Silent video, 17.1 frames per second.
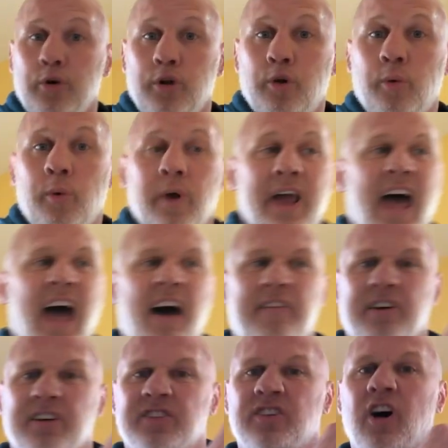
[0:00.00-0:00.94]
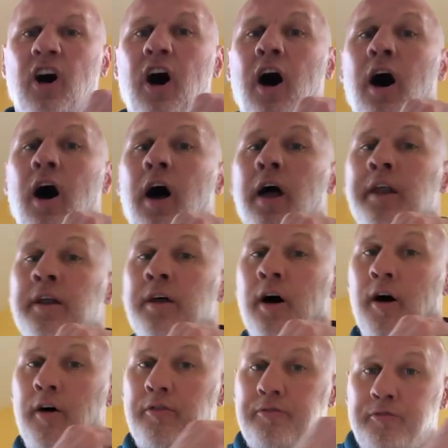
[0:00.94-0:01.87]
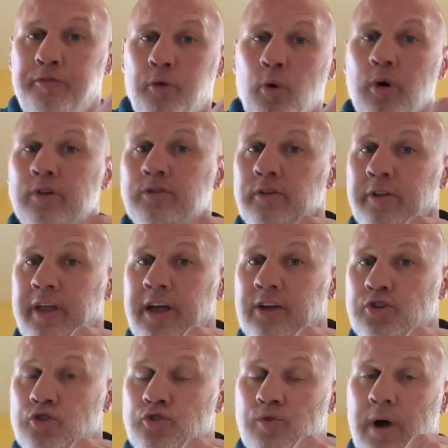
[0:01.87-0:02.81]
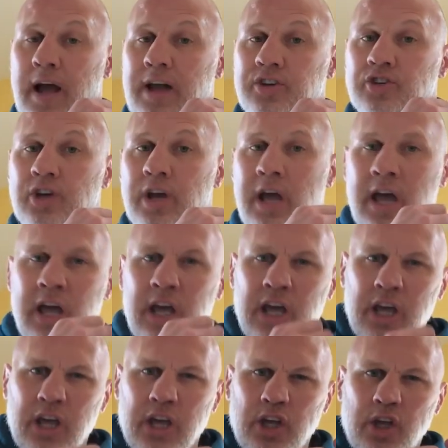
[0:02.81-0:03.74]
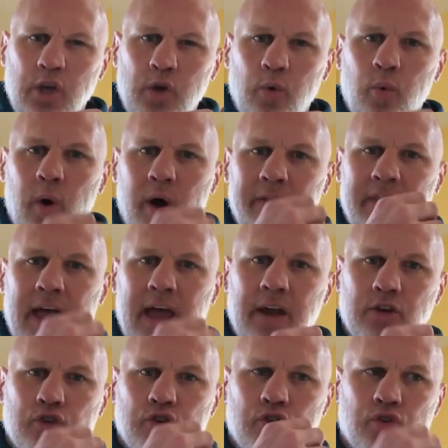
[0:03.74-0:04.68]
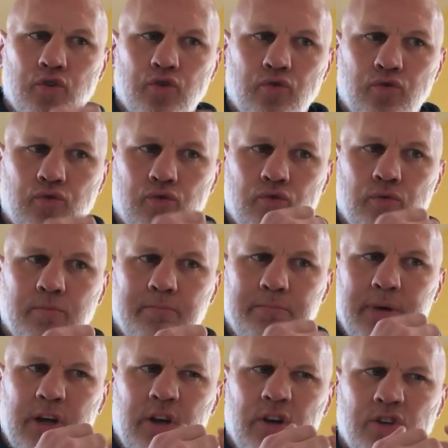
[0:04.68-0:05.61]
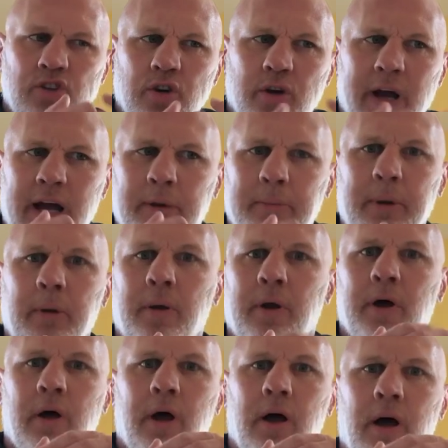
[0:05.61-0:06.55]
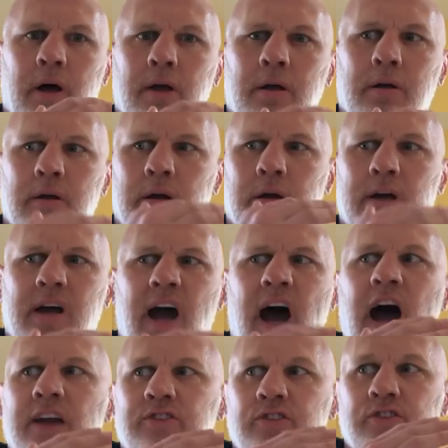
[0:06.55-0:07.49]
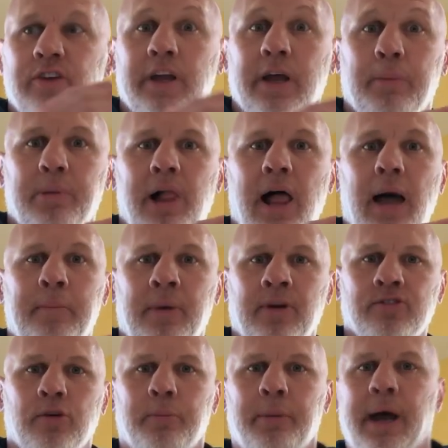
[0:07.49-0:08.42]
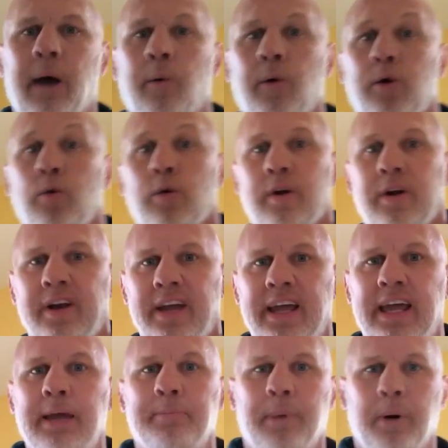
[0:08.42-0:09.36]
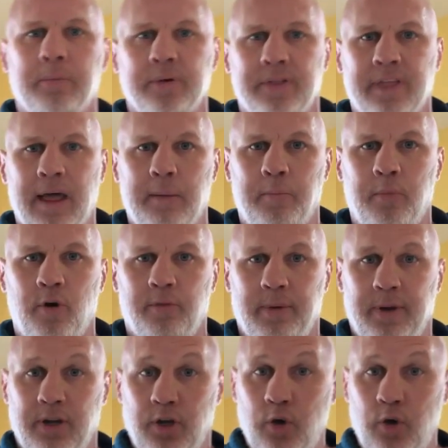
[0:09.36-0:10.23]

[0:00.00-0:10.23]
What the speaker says: You don't want to have a ton of force on that stretch. You want that because you're not going to be able to consciously apply muscle power in order to keep up with that movement.